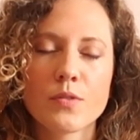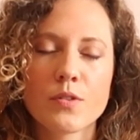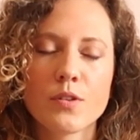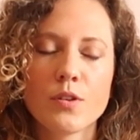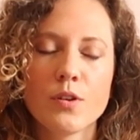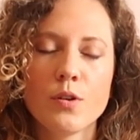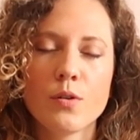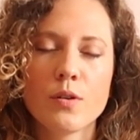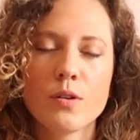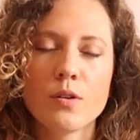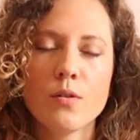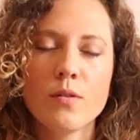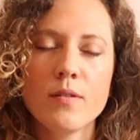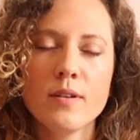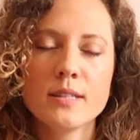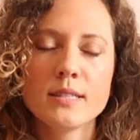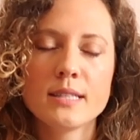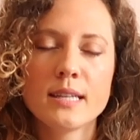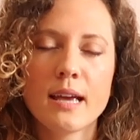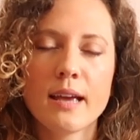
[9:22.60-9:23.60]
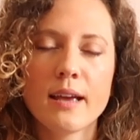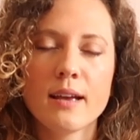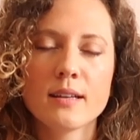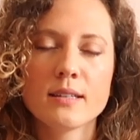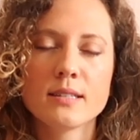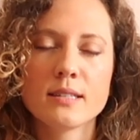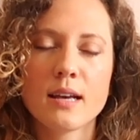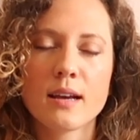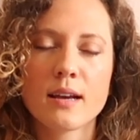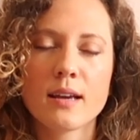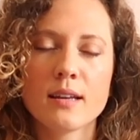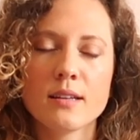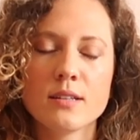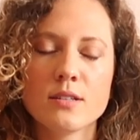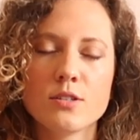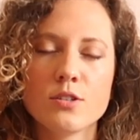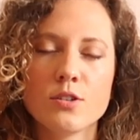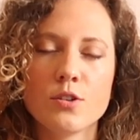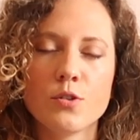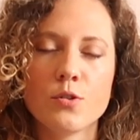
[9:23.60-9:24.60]
you can always take a second
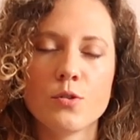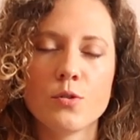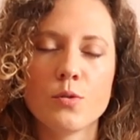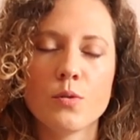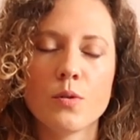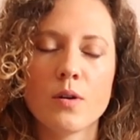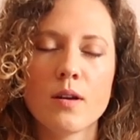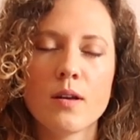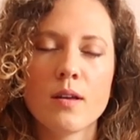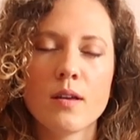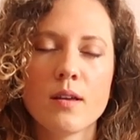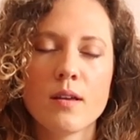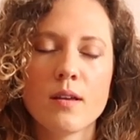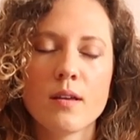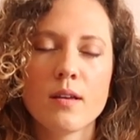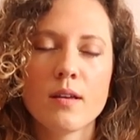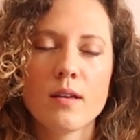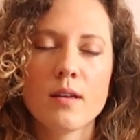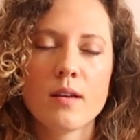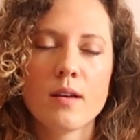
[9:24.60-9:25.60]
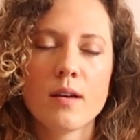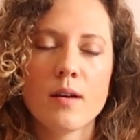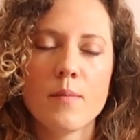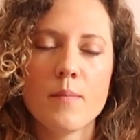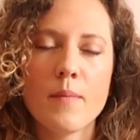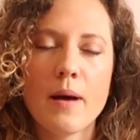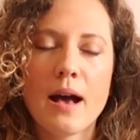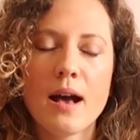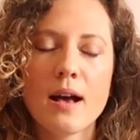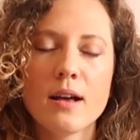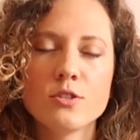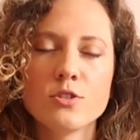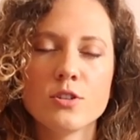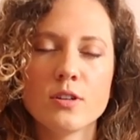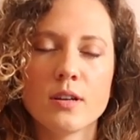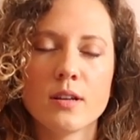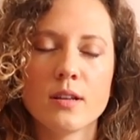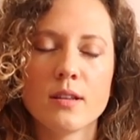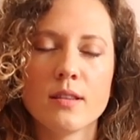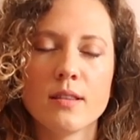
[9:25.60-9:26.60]
to
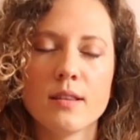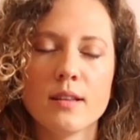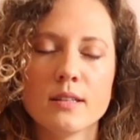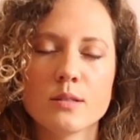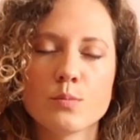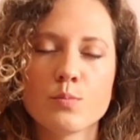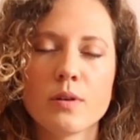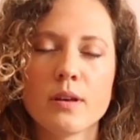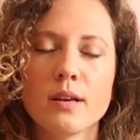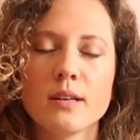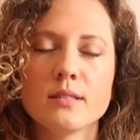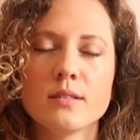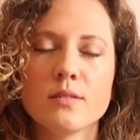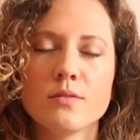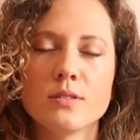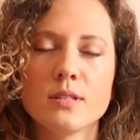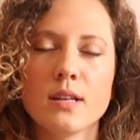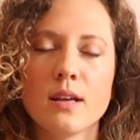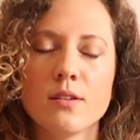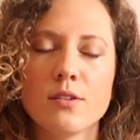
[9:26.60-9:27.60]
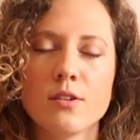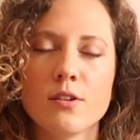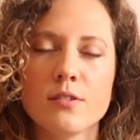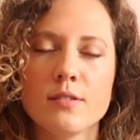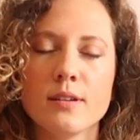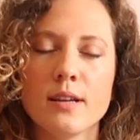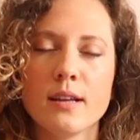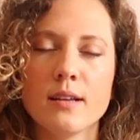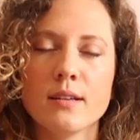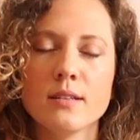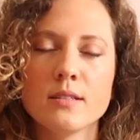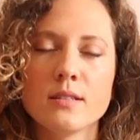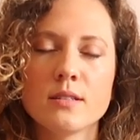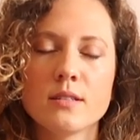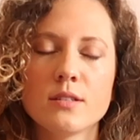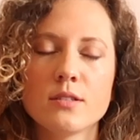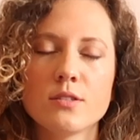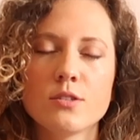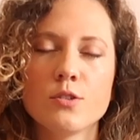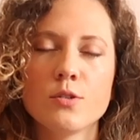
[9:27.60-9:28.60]
imagine this place of
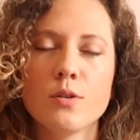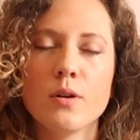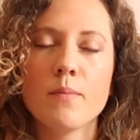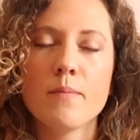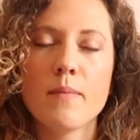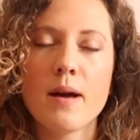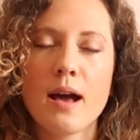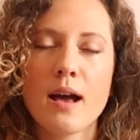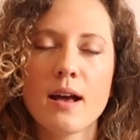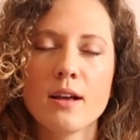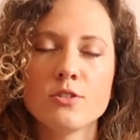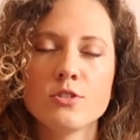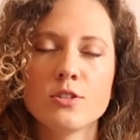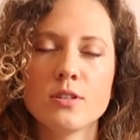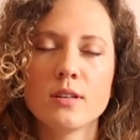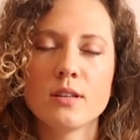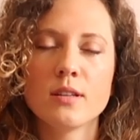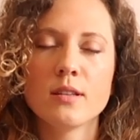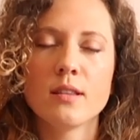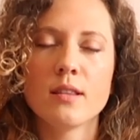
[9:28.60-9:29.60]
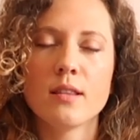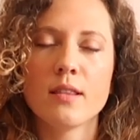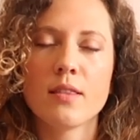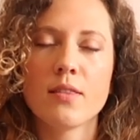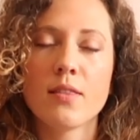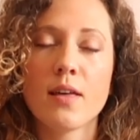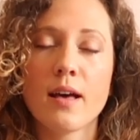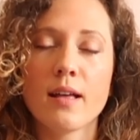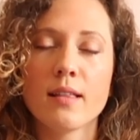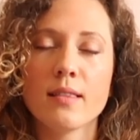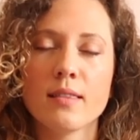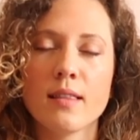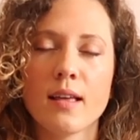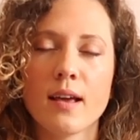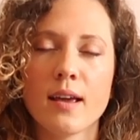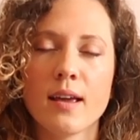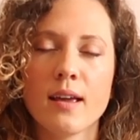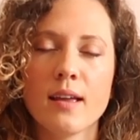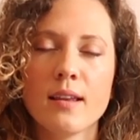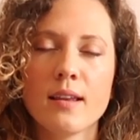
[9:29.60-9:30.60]
centeredness, to imagine that
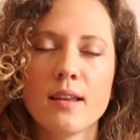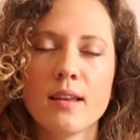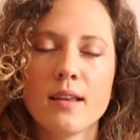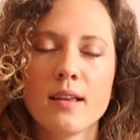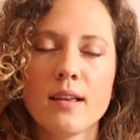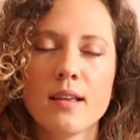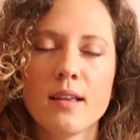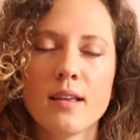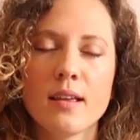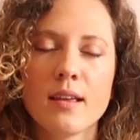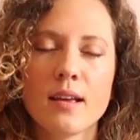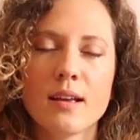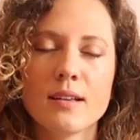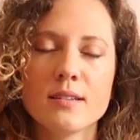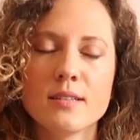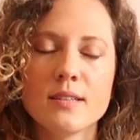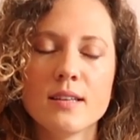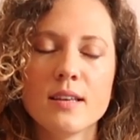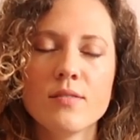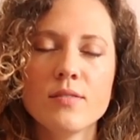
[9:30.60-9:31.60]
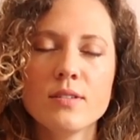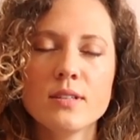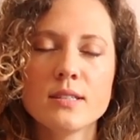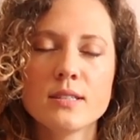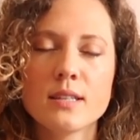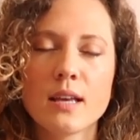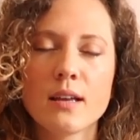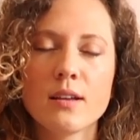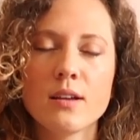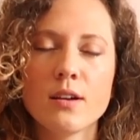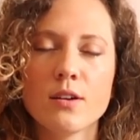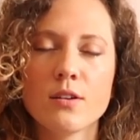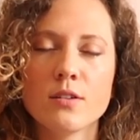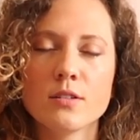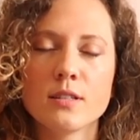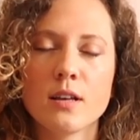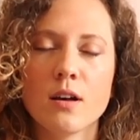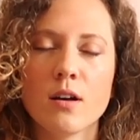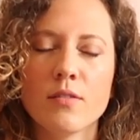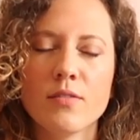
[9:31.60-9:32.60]
light, and to even say to
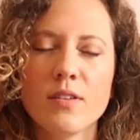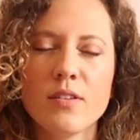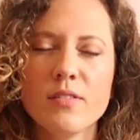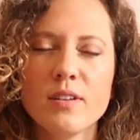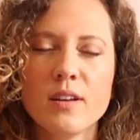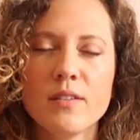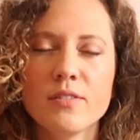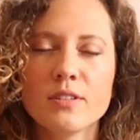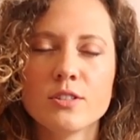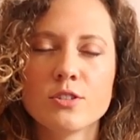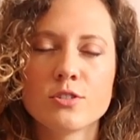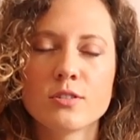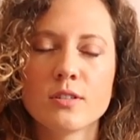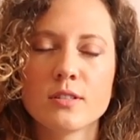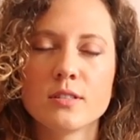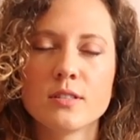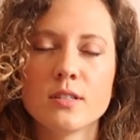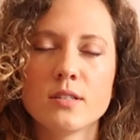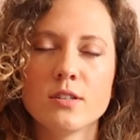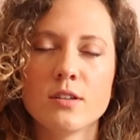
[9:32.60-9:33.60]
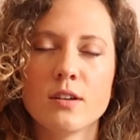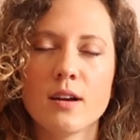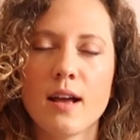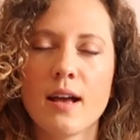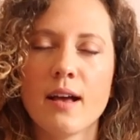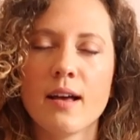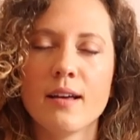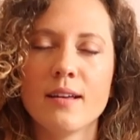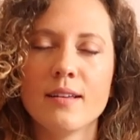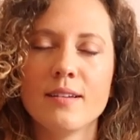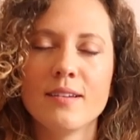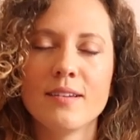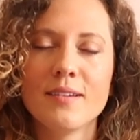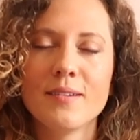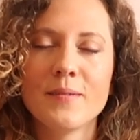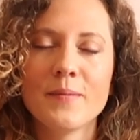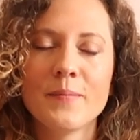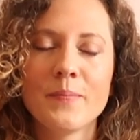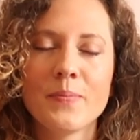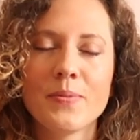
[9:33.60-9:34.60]
yourself, even if it's just in your head,
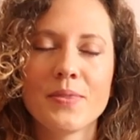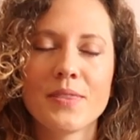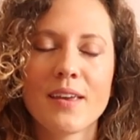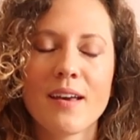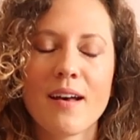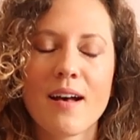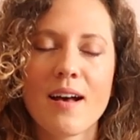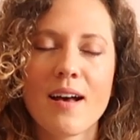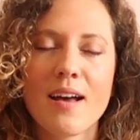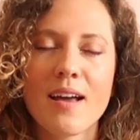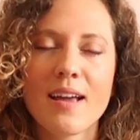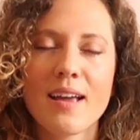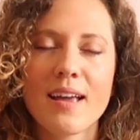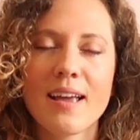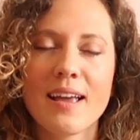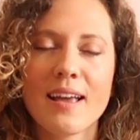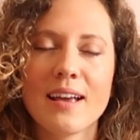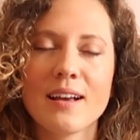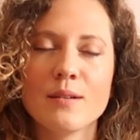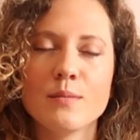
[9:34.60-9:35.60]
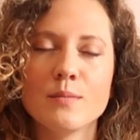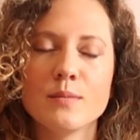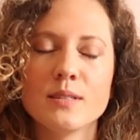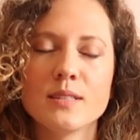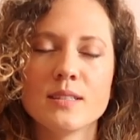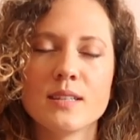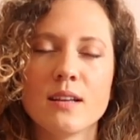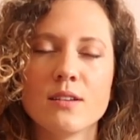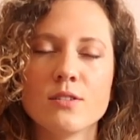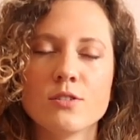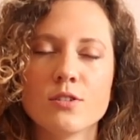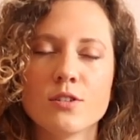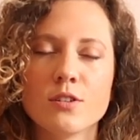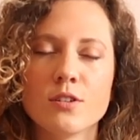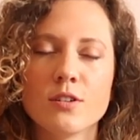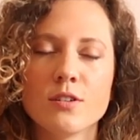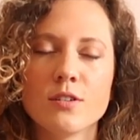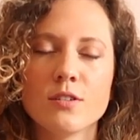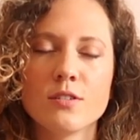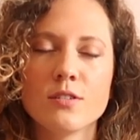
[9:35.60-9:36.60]
I am
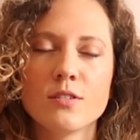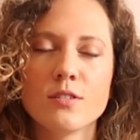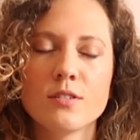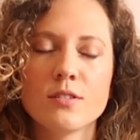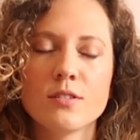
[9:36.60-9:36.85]
centered.